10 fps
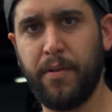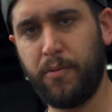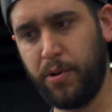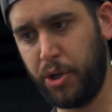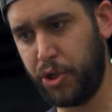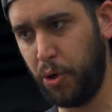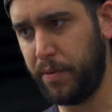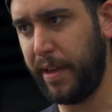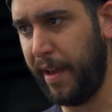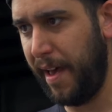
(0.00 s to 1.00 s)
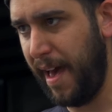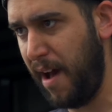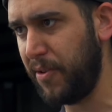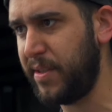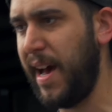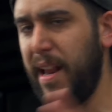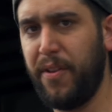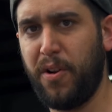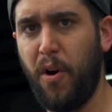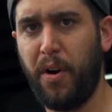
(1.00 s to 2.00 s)
We're going to shoot the outside of
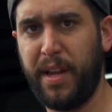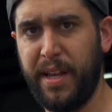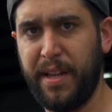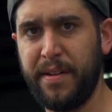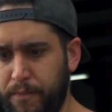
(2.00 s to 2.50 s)
the car again